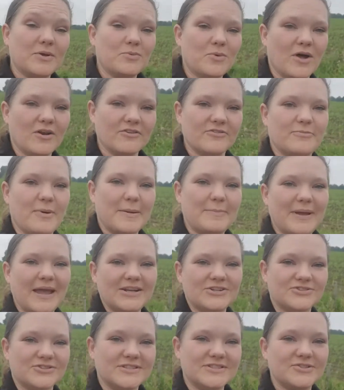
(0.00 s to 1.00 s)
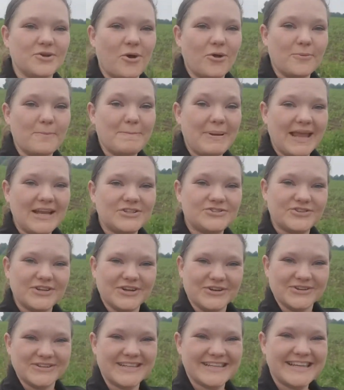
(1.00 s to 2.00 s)
one of my patrons on
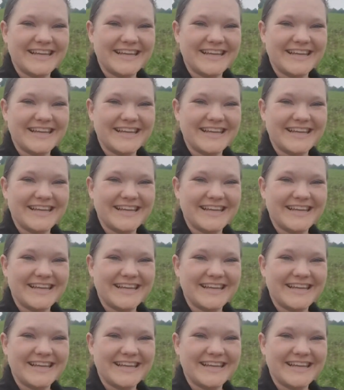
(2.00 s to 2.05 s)
Patreon,